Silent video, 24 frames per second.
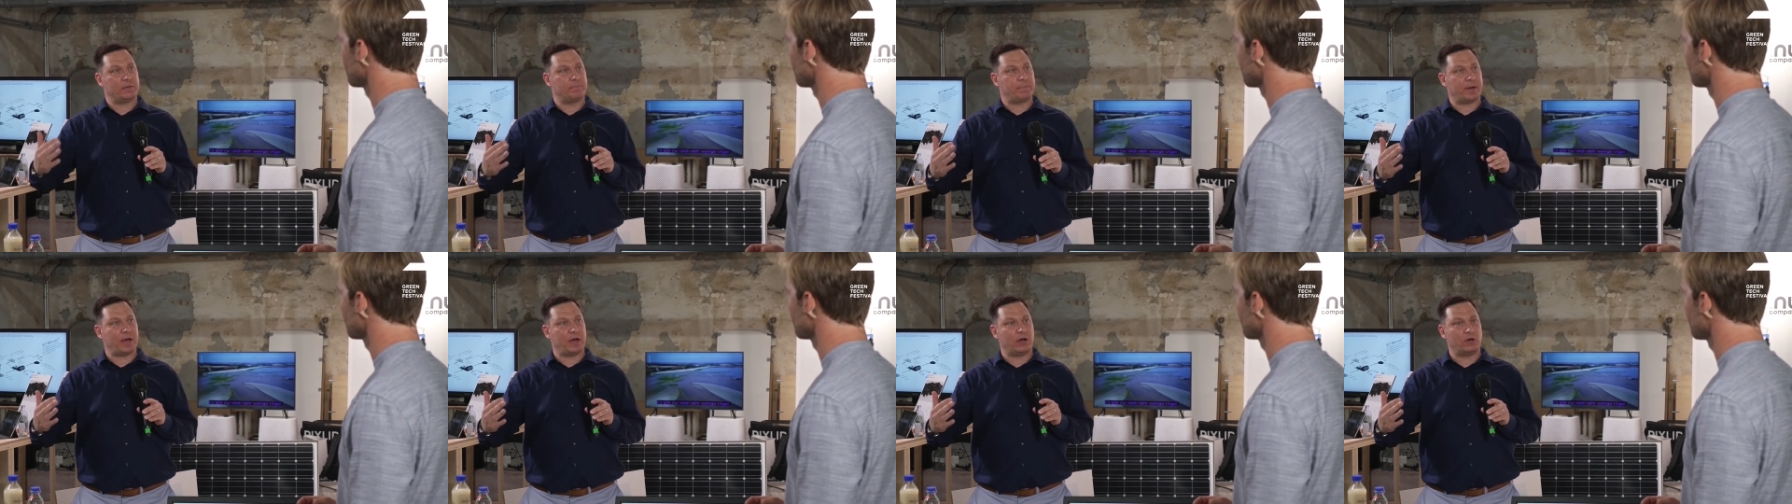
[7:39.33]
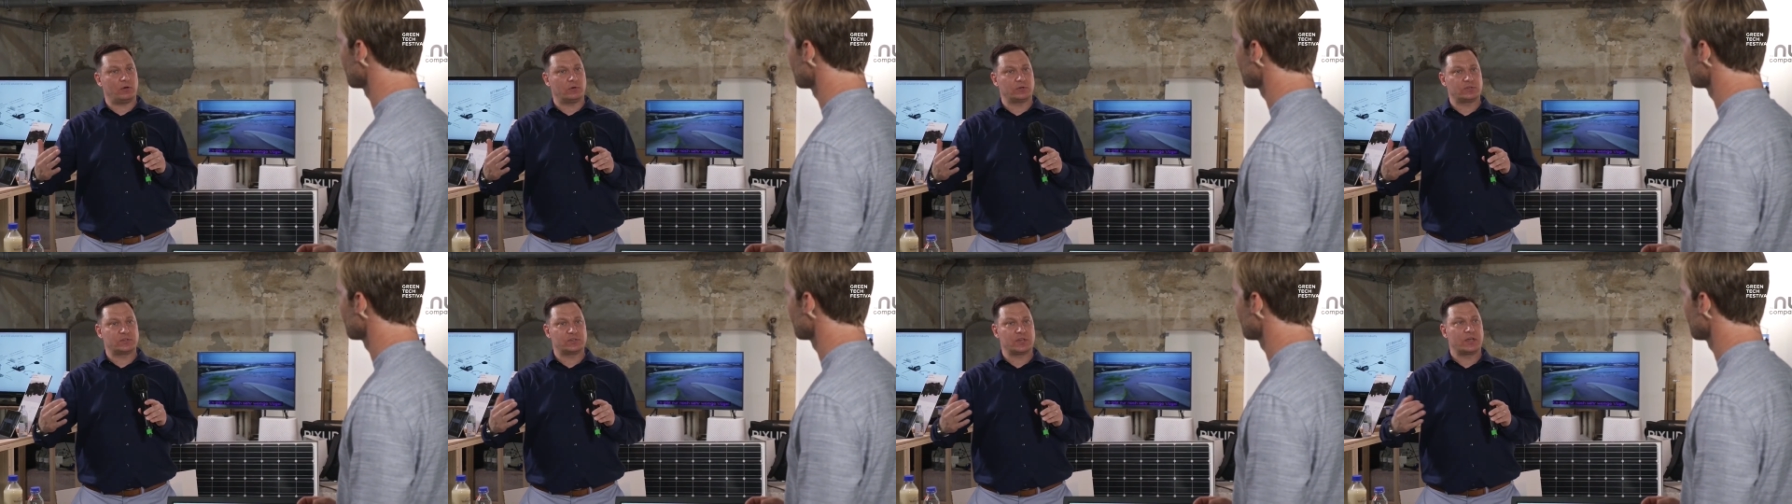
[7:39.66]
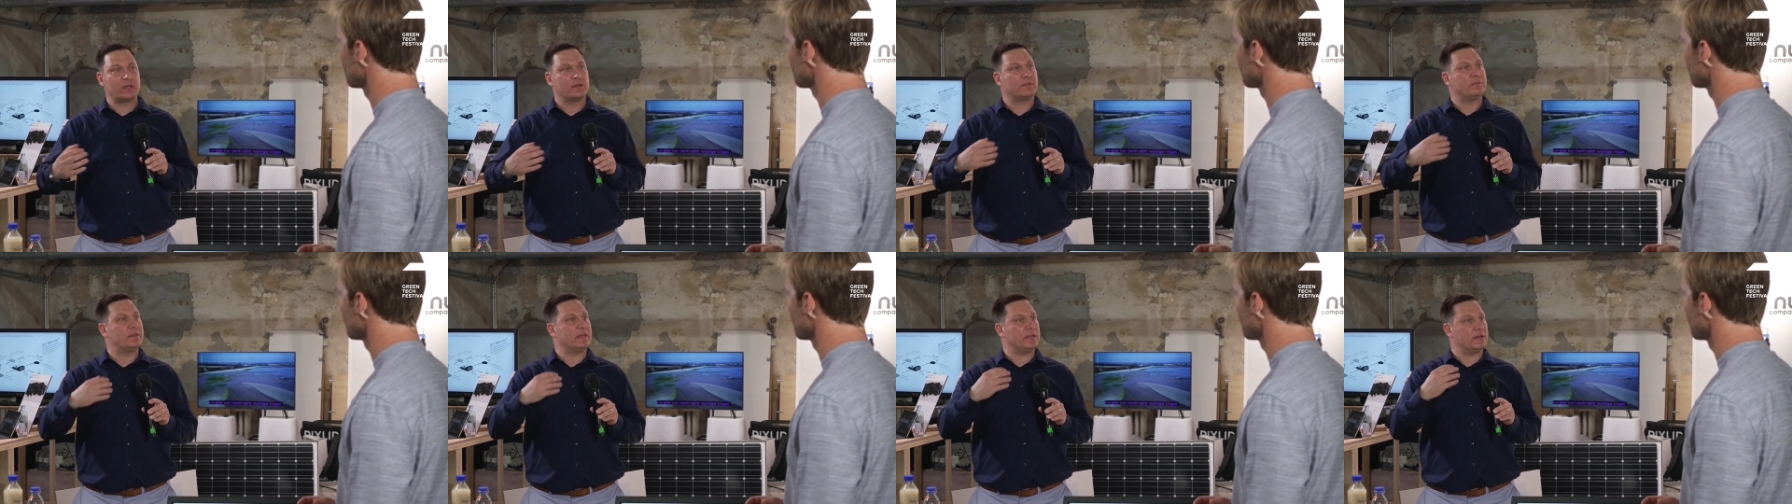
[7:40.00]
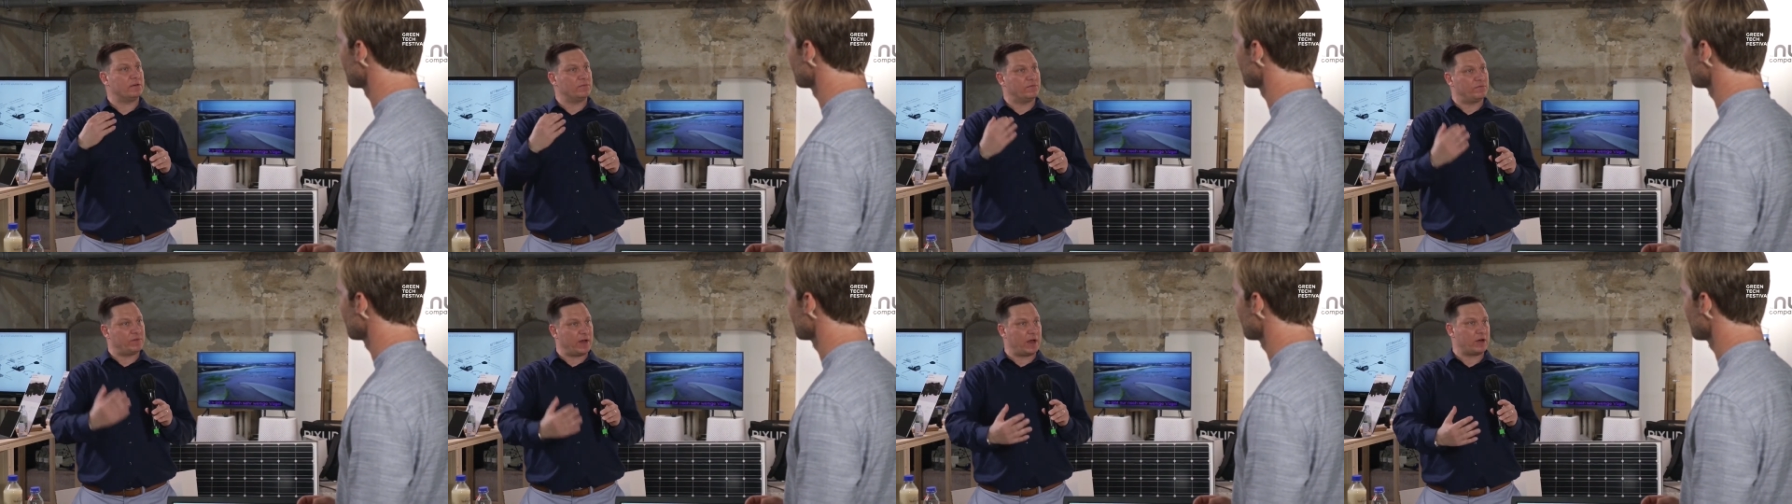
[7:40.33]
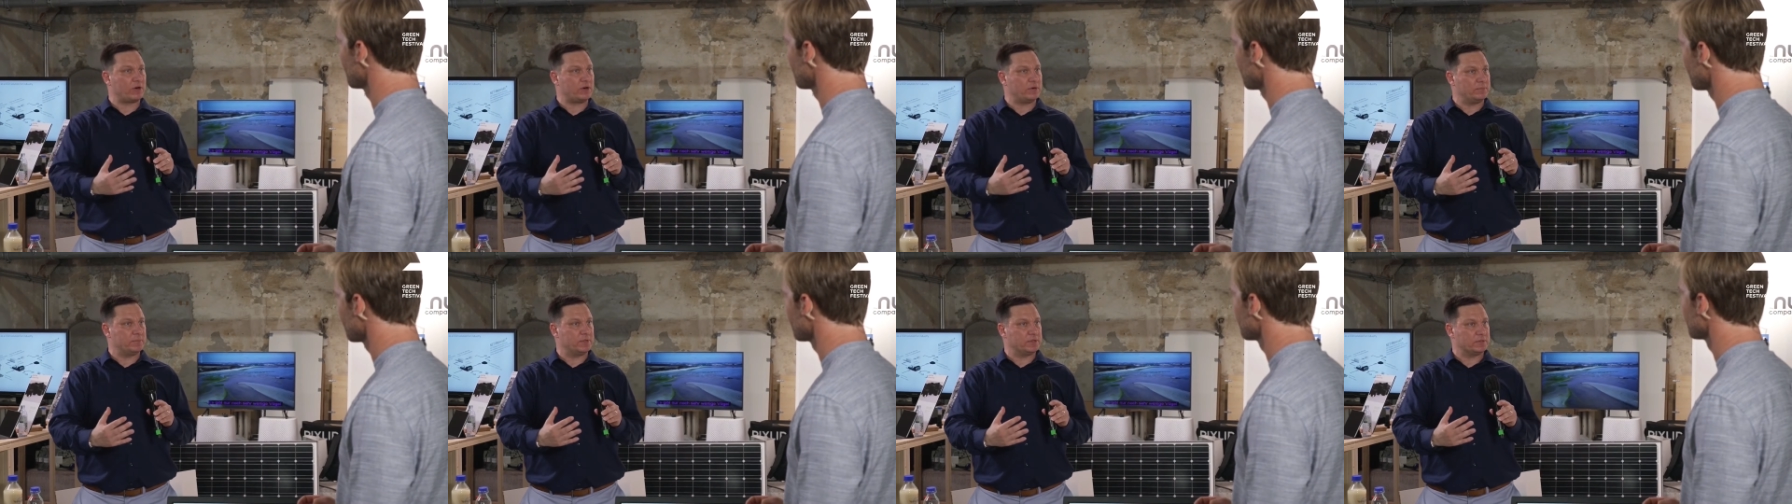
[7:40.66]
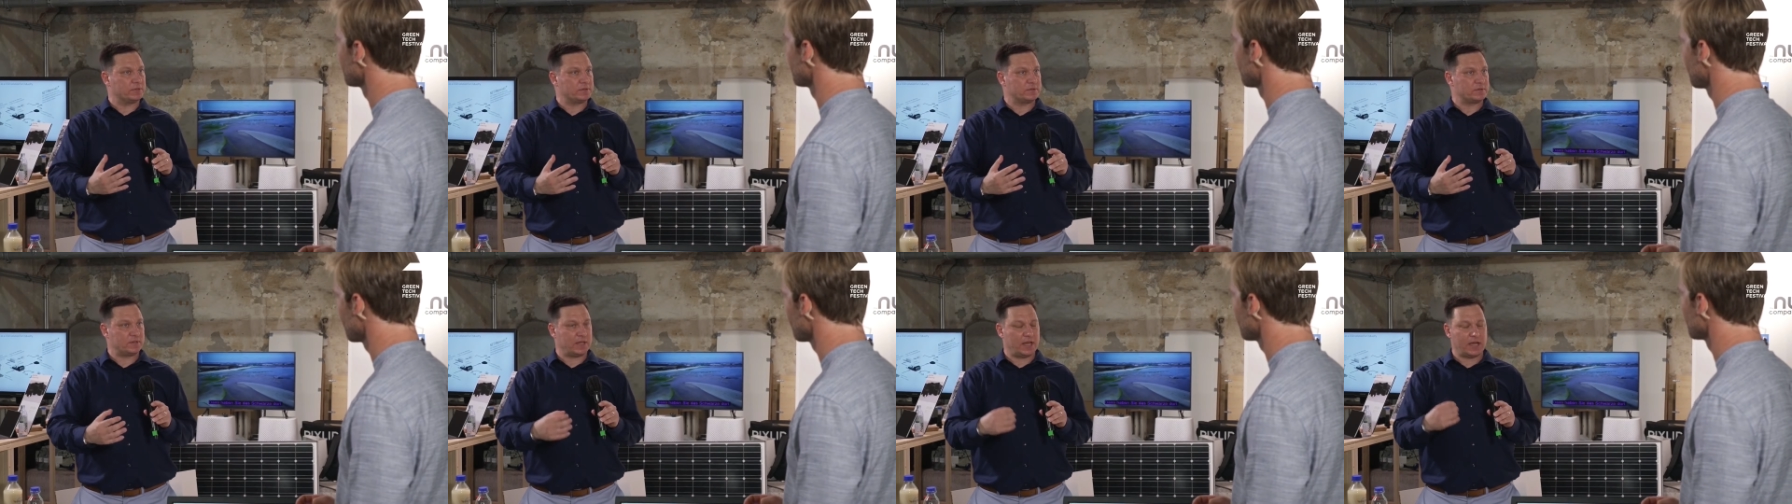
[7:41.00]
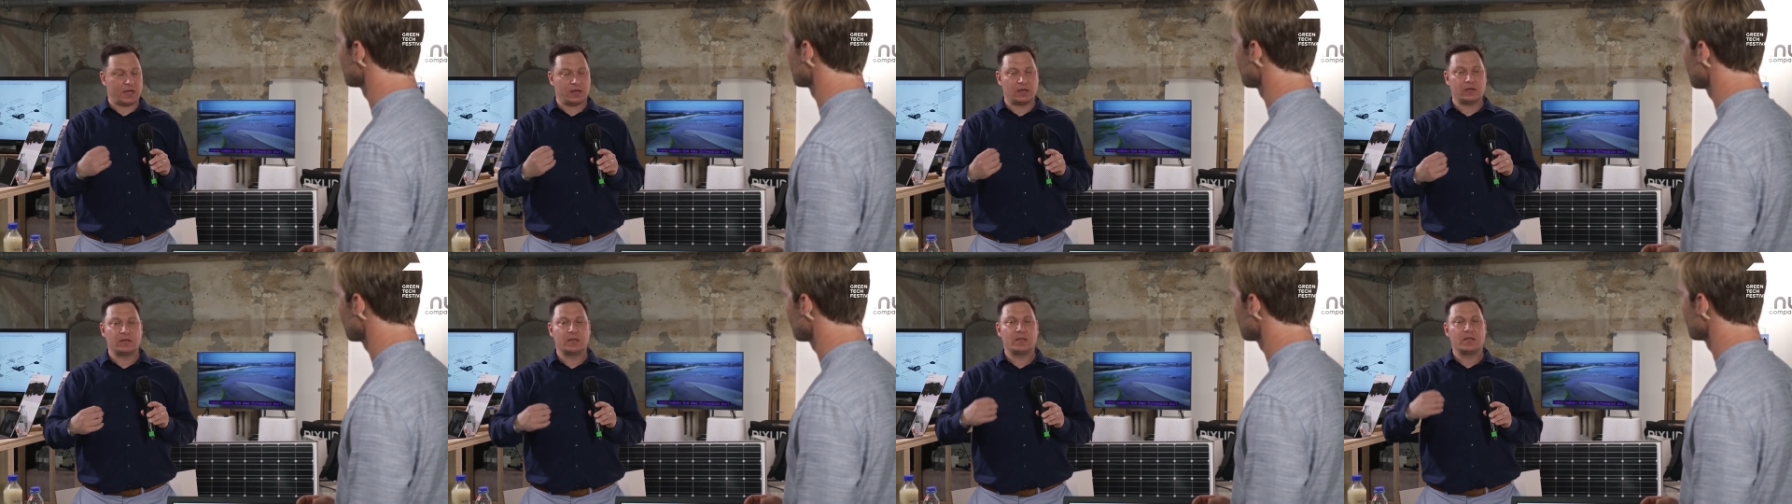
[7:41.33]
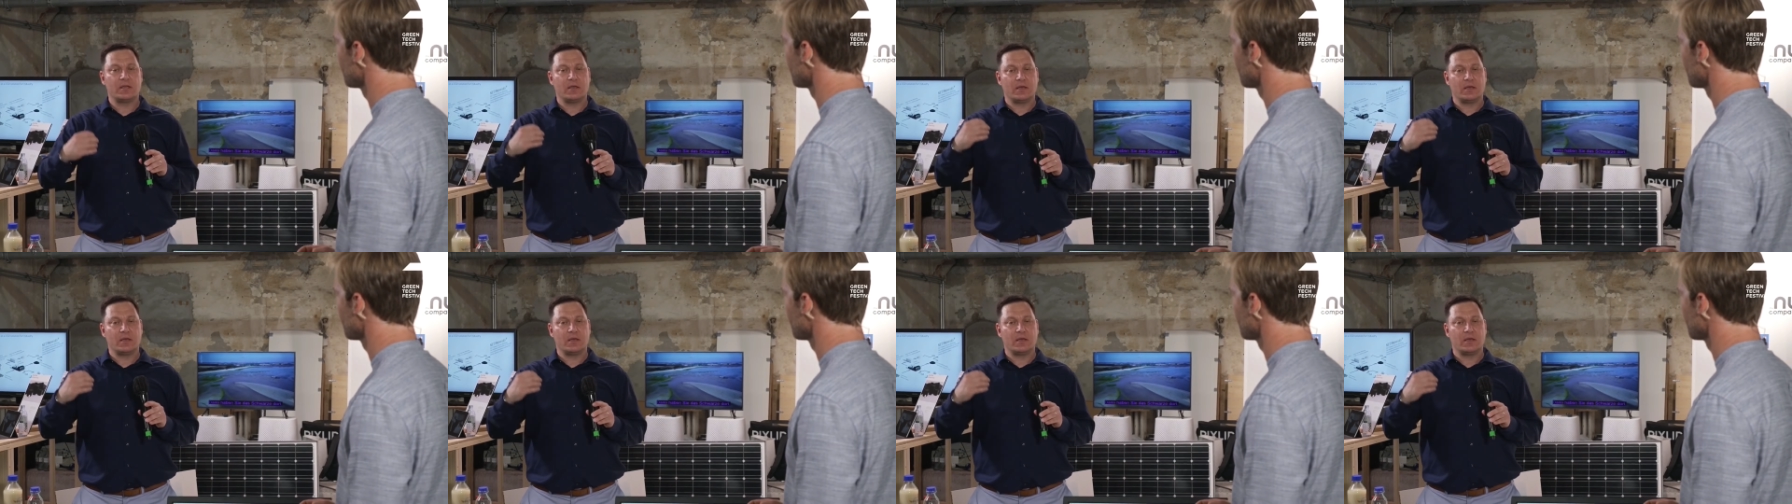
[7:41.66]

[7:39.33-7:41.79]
about the environment. Yeah?